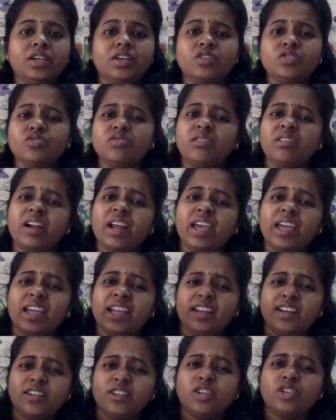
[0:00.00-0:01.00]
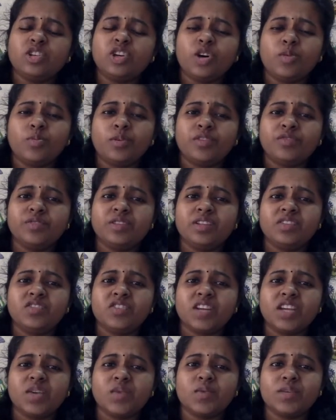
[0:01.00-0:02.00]
So right at the top of the
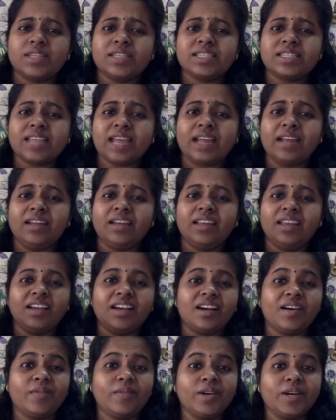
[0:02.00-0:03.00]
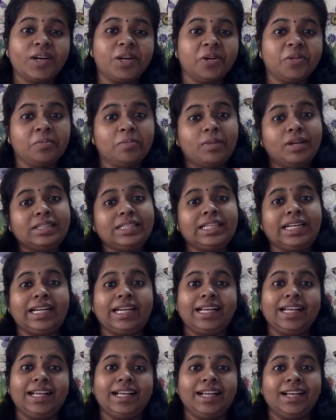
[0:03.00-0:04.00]
tree was standing our
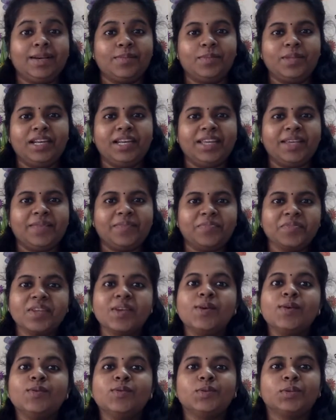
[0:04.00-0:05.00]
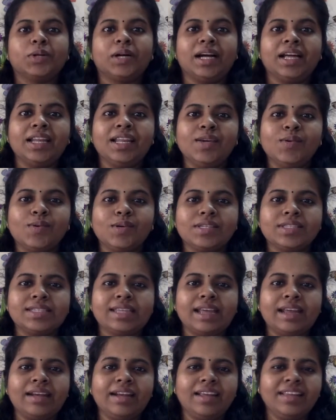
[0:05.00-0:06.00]
Bajrangabali. So Ali was
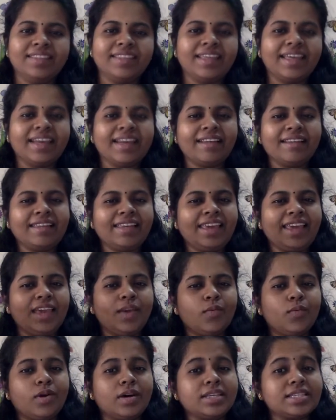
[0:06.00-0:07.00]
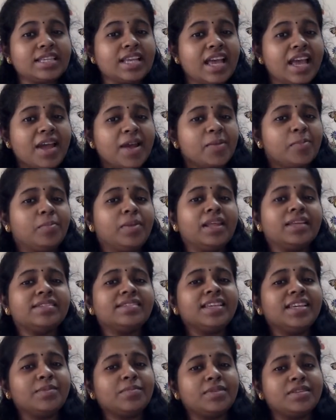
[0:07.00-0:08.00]
standing there and he was
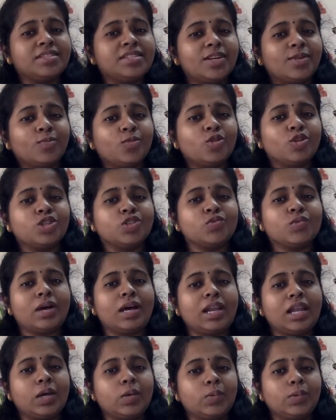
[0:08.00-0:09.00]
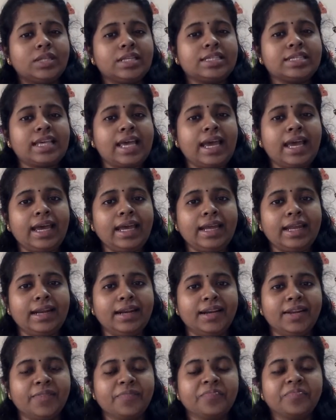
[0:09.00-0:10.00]
blessing Mr. Muchwalla with his
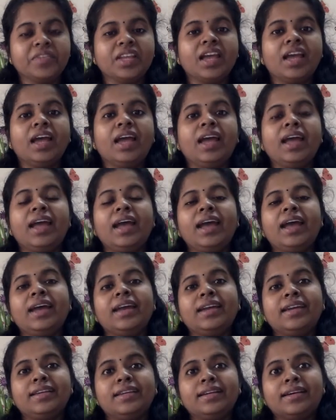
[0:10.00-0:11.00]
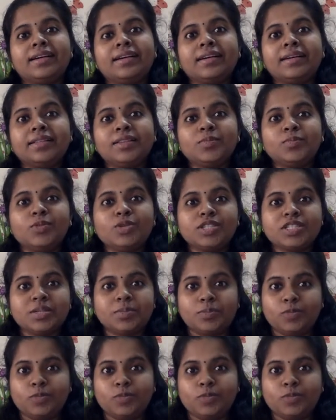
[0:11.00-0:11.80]
hand. And the Mr.